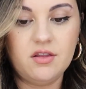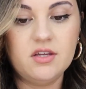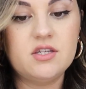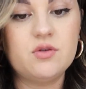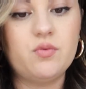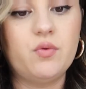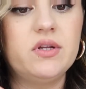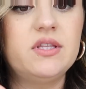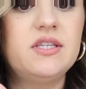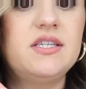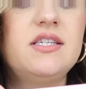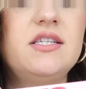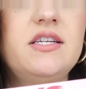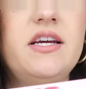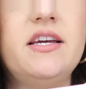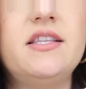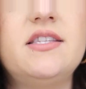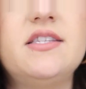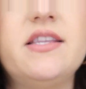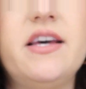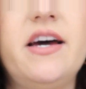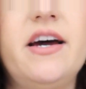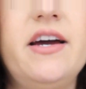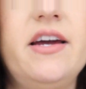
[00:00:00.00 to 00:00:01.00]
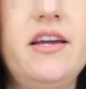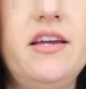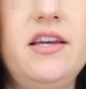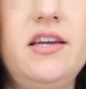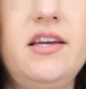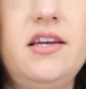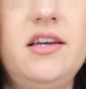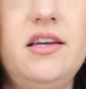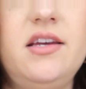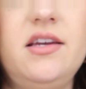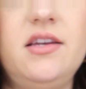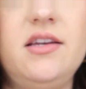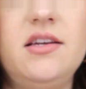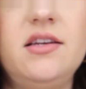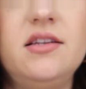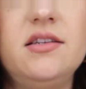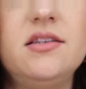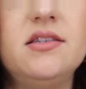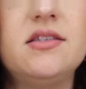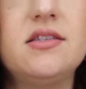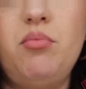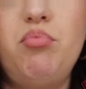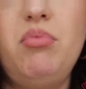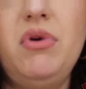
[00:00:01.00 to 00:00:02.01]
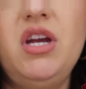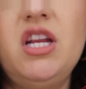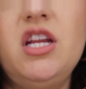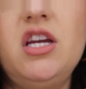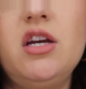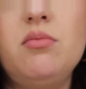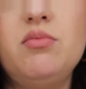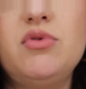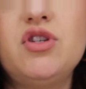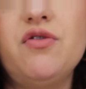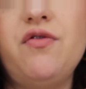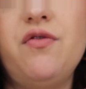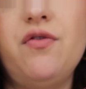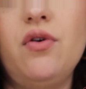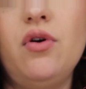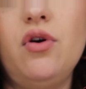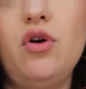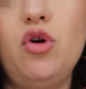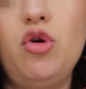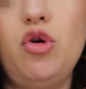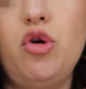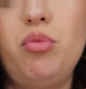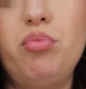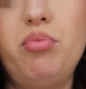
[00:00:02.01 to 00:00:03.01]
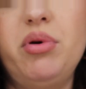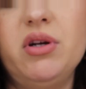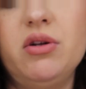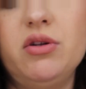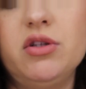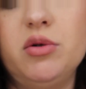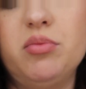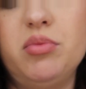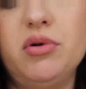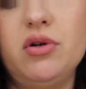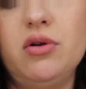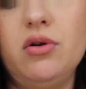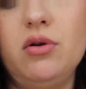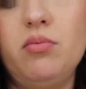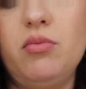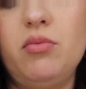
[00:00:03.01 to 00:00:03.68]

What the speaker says: this one states that it is medium to full buildable